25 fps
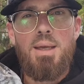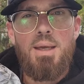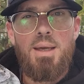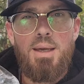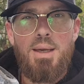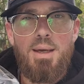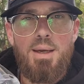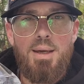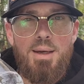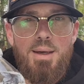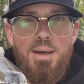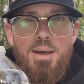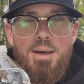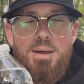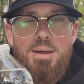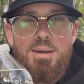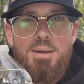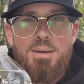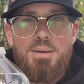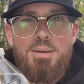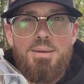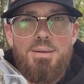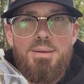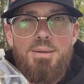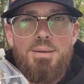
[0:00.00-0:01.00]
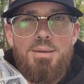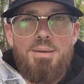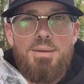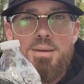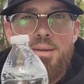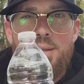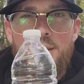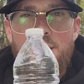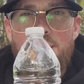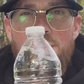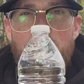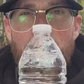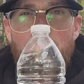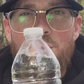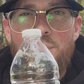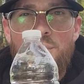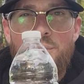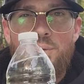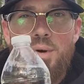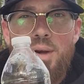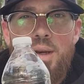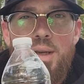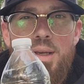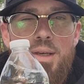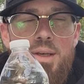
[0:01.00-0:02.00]
Uh, this one
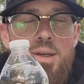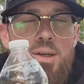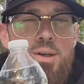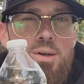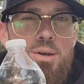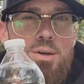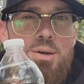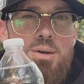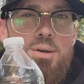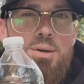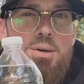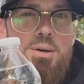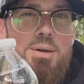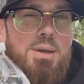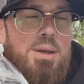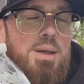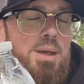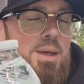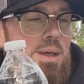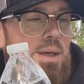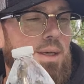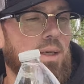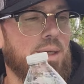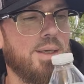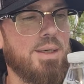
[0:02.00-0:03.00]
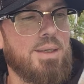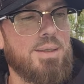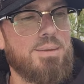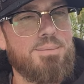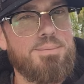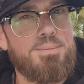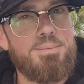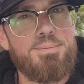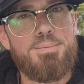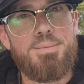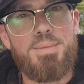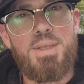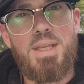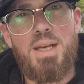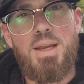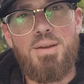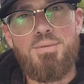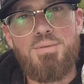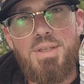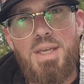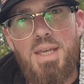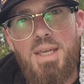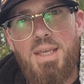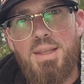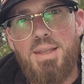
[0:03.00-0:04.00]
right here, um, and I've
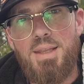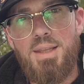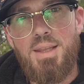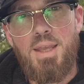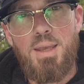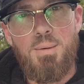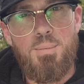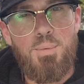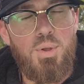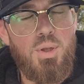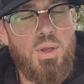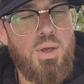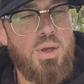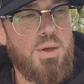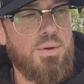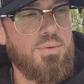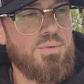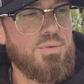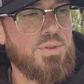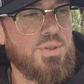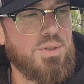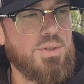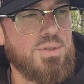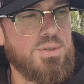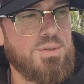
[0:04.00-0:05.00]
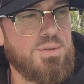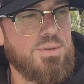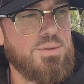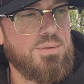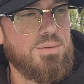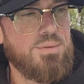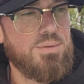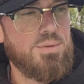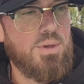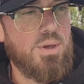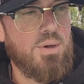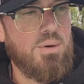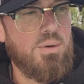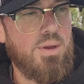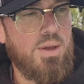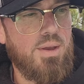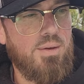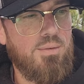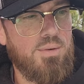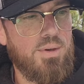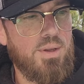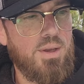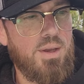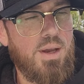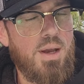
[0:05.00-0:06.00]
taken the label off just so I don't
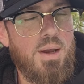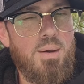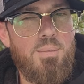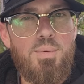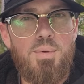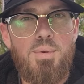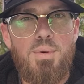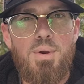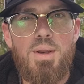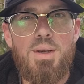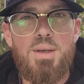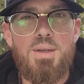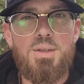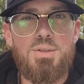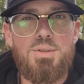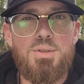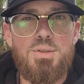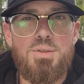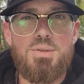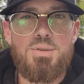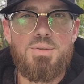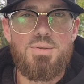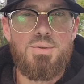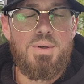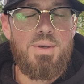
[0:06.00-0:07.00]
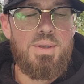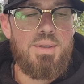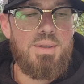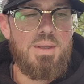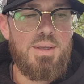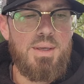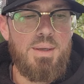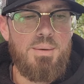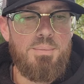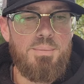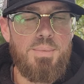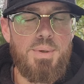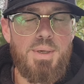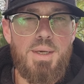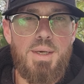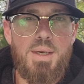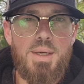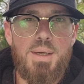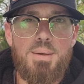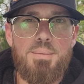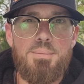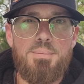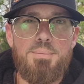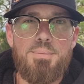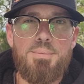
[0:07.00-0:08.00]
have any copyright issues or anything, but
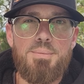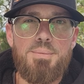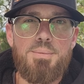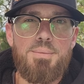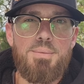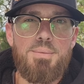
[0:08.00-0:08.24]
um,